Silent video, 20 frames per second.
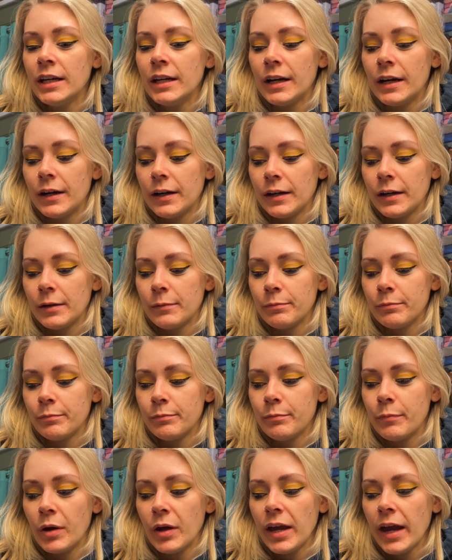
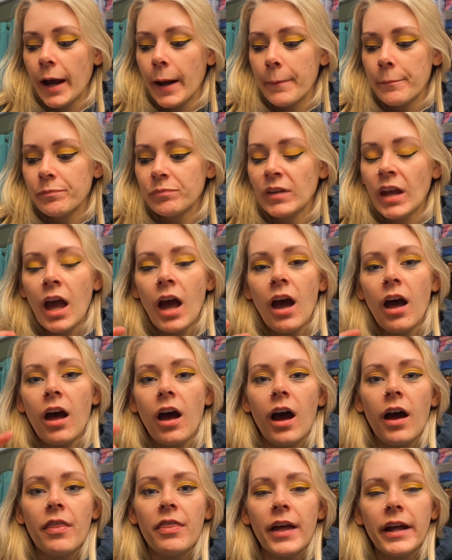But yeah,
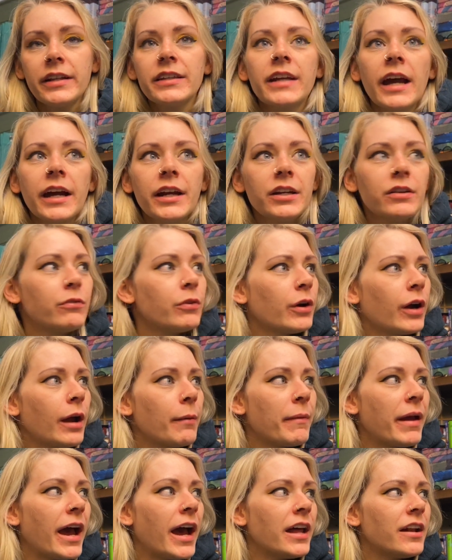that's kind of where I'm
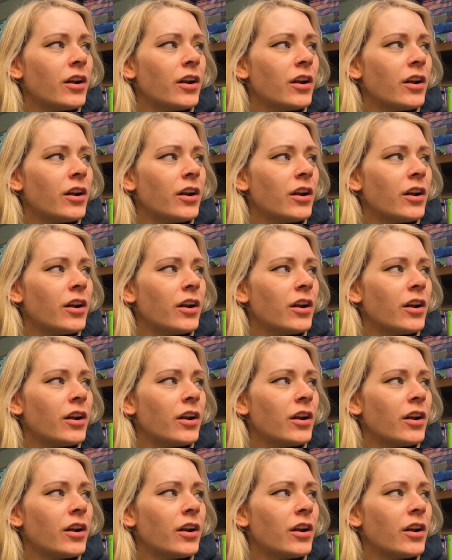at.